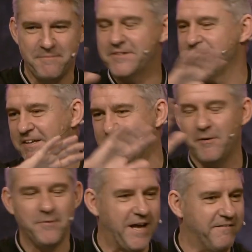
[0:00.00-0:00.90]
There's nothing
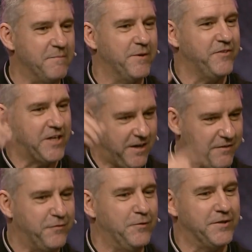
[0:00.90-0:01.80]
wrong with having it, but if you can't
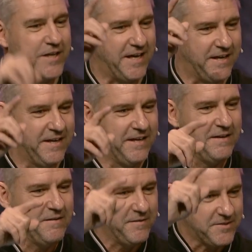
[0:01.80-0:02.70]
afford it,
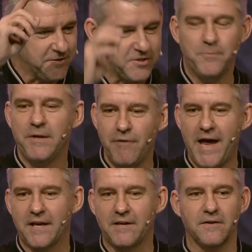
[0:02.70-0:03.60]
so, so be
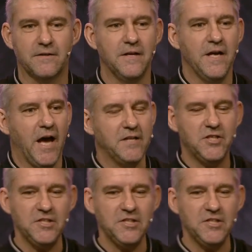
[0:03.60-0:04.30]
radical and